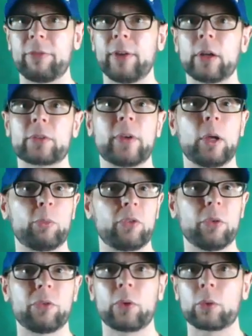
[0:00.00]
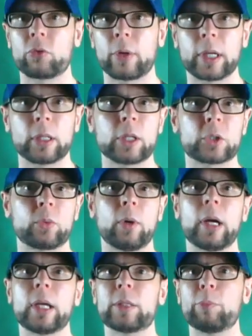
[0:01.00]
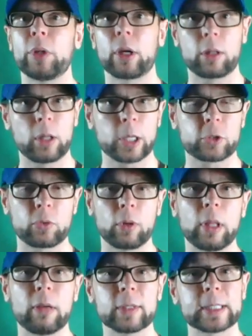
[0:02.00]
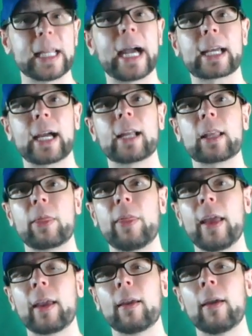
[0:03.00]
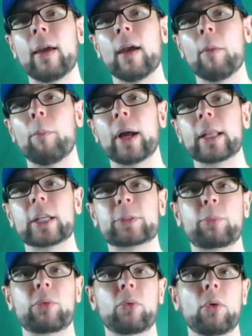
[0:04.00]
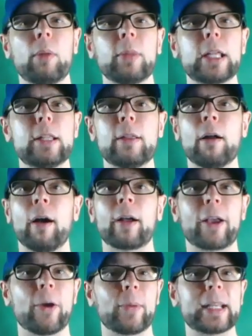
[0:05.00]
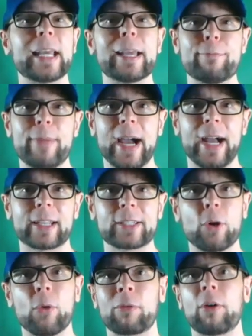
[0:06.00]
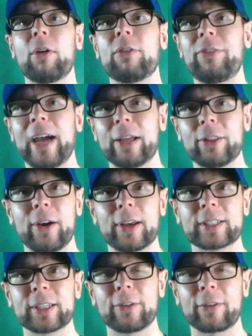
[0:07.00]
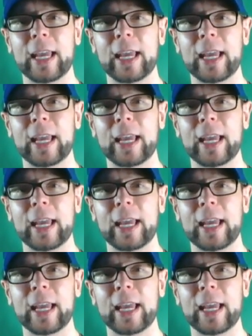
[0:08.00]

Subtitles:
I found it's helpful for triglycerides, blood cholesterol levels, that kind of thing, but it's probably not going to impact overall fat loss.